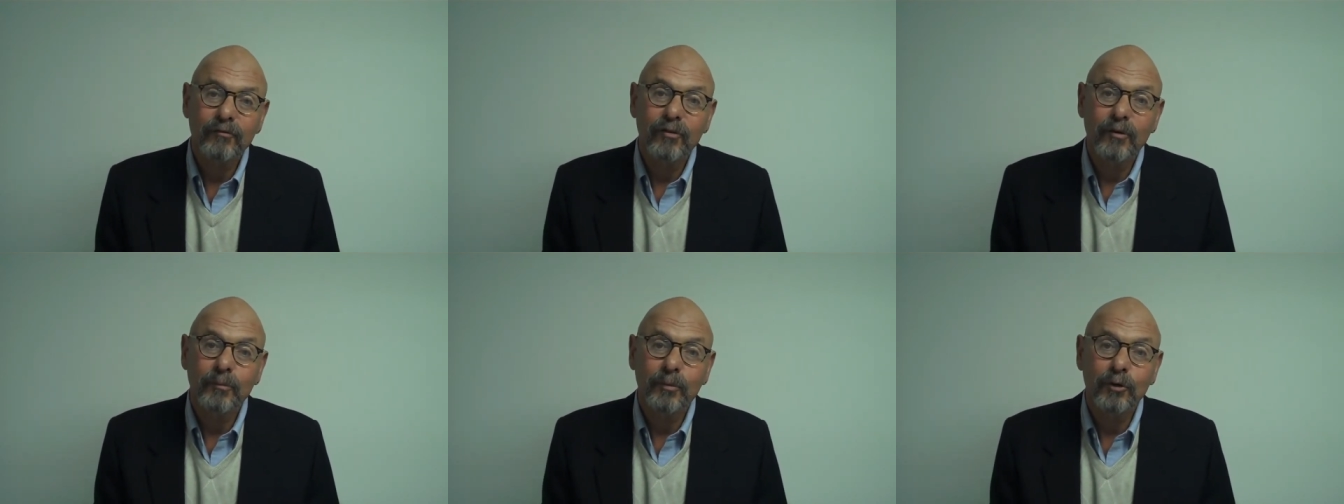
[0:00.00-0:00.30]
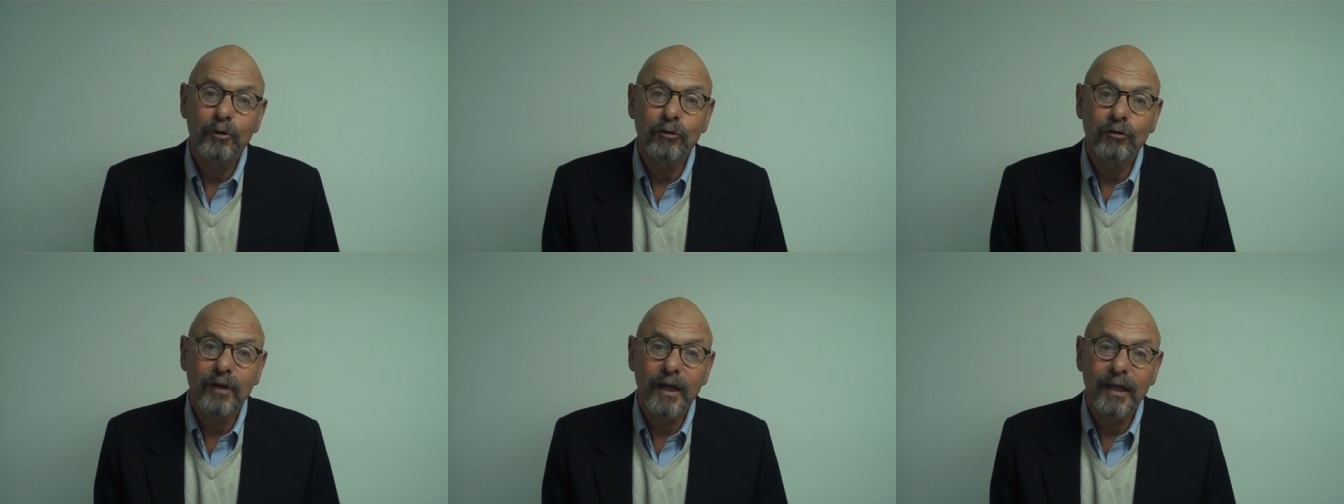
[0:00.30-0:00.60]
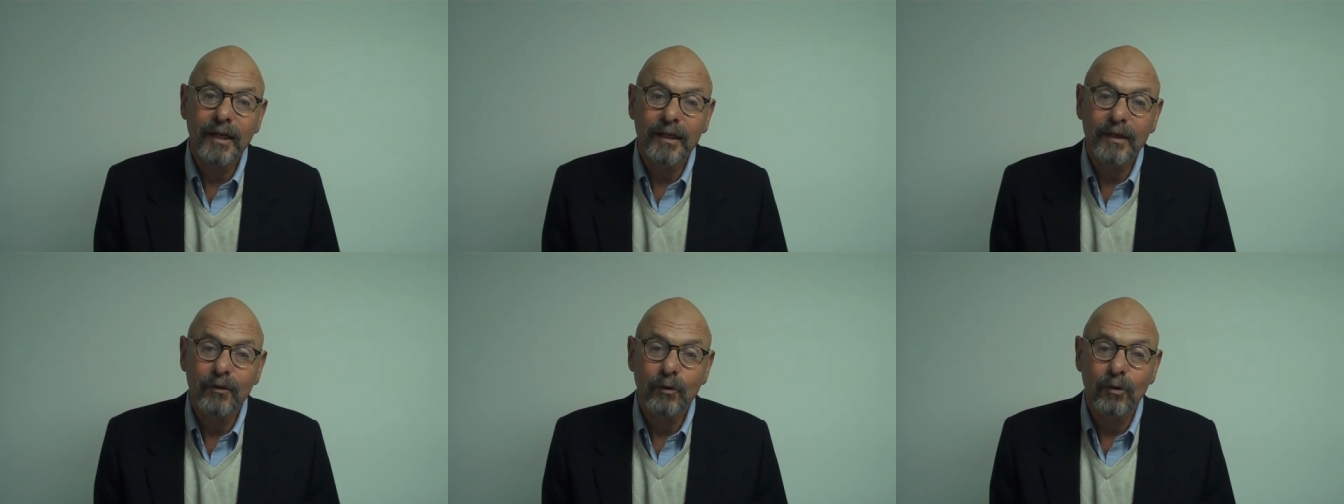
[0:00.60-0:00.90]
from
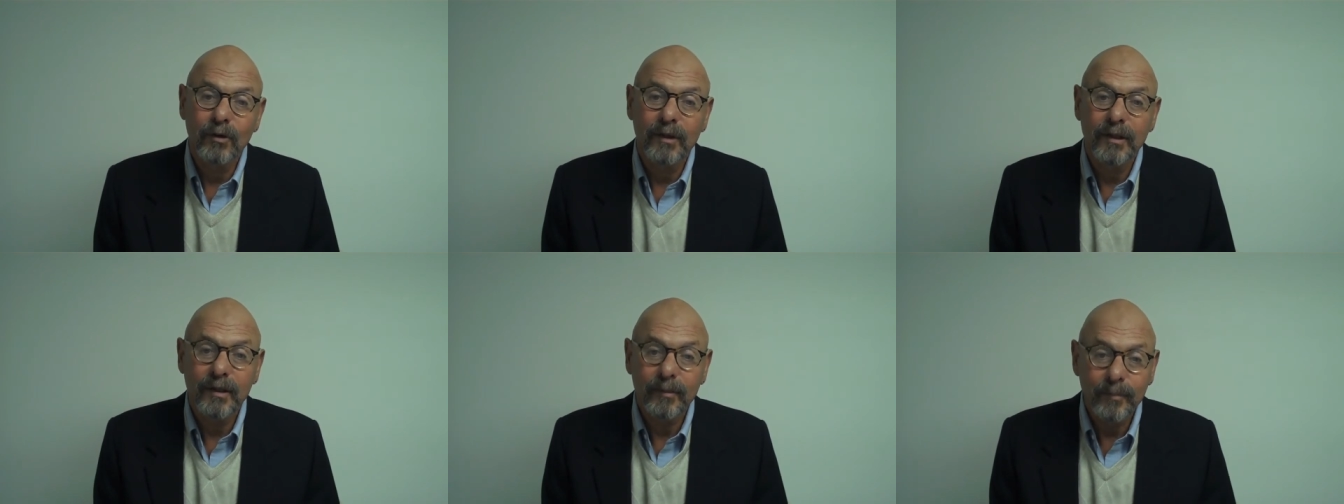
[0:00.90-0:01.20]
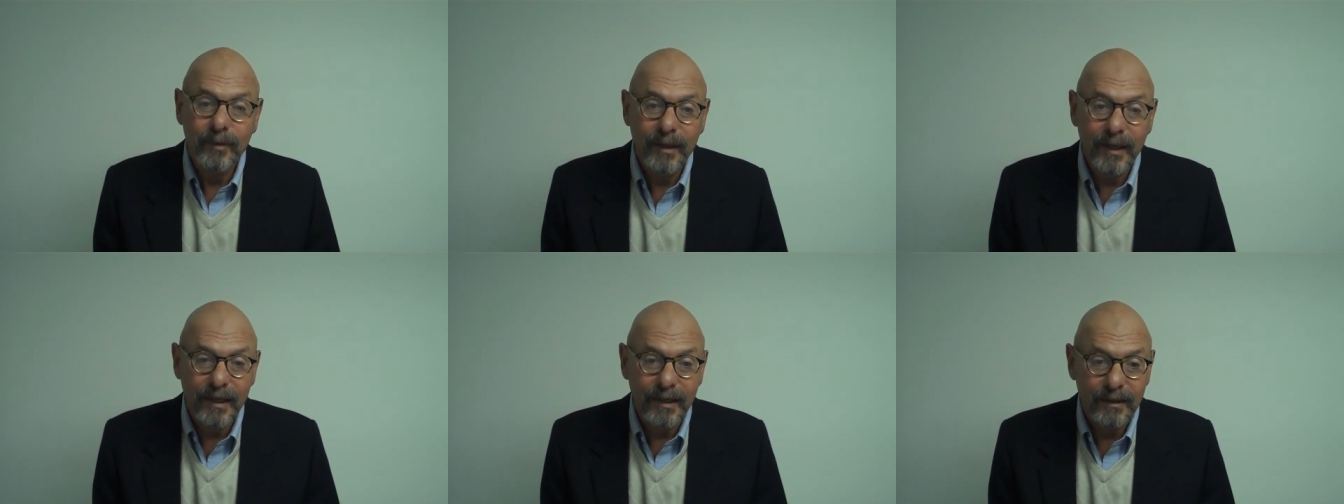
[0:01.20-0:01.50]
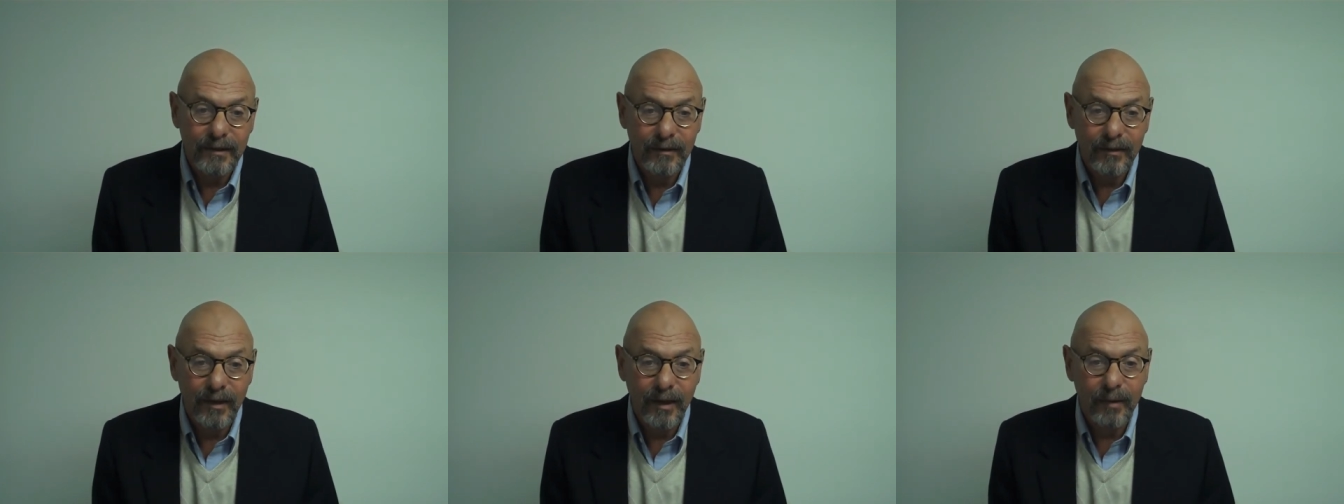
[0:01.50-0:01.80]
creating or
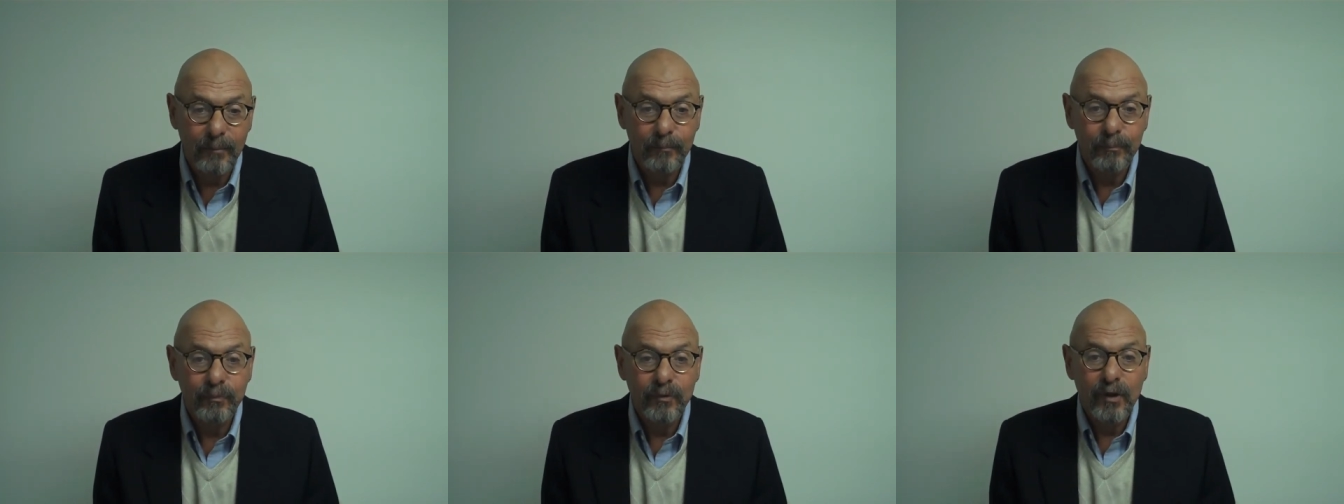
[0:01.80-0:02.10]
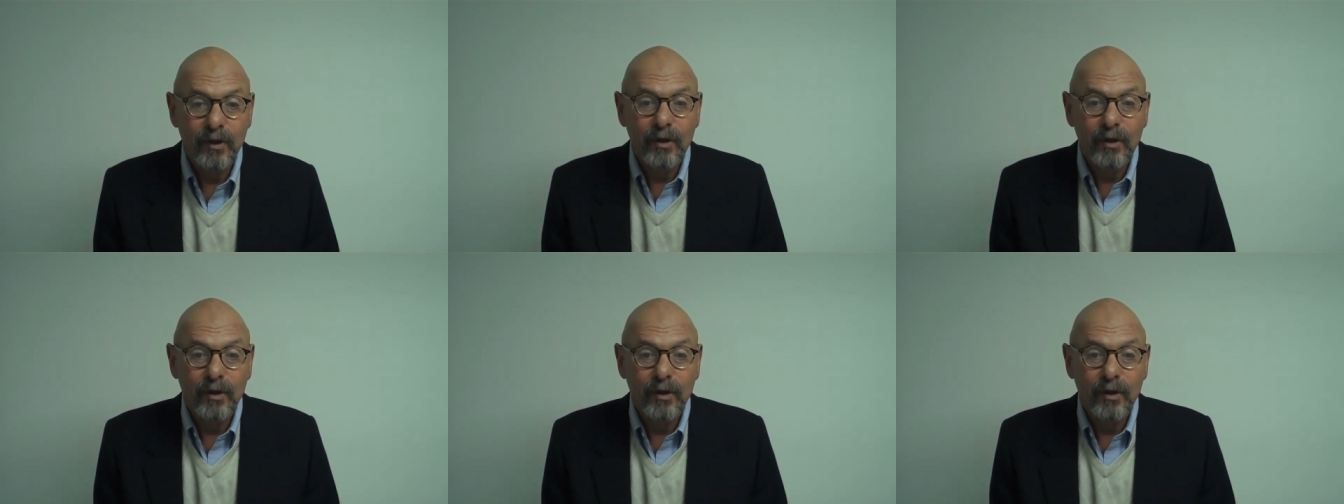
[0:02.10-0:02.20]
eliminating them,